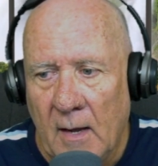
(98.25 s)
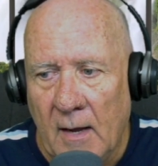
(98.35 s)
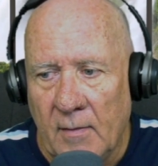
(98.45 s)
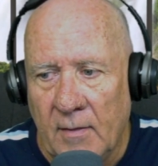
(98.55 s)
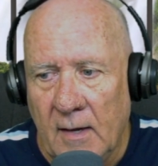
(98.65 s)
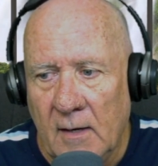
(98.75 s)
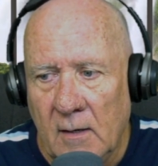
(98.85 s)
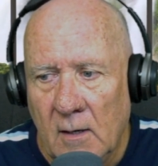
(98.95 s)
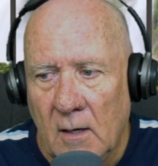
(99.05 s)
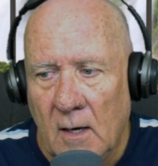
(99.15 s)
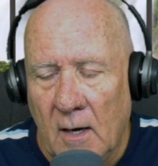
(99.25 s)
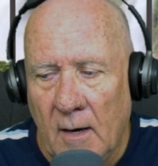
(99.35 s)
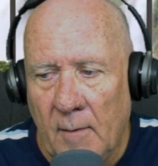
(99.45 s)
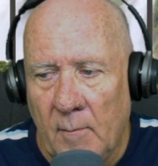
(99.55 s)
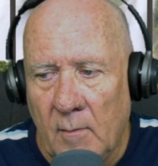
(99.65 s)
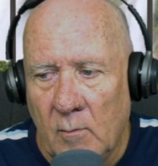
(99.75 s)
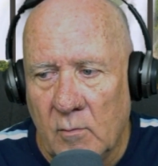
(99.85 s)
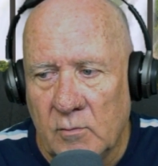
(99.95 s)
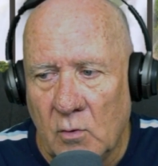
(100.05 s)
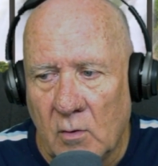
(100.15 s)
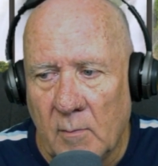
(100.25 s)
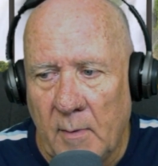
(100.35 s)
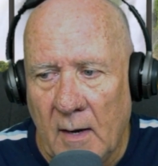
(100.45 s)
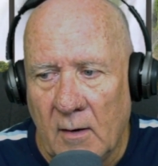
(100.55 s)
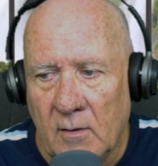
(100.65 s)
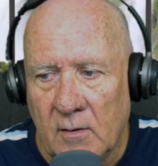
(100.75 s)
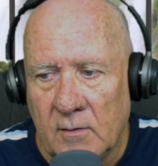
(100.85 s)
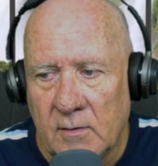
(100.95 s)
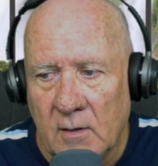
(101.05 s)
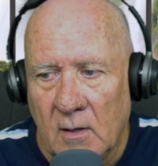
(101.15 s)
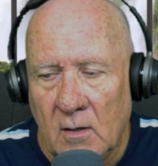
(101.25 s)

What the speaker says: And then we'll talk about it.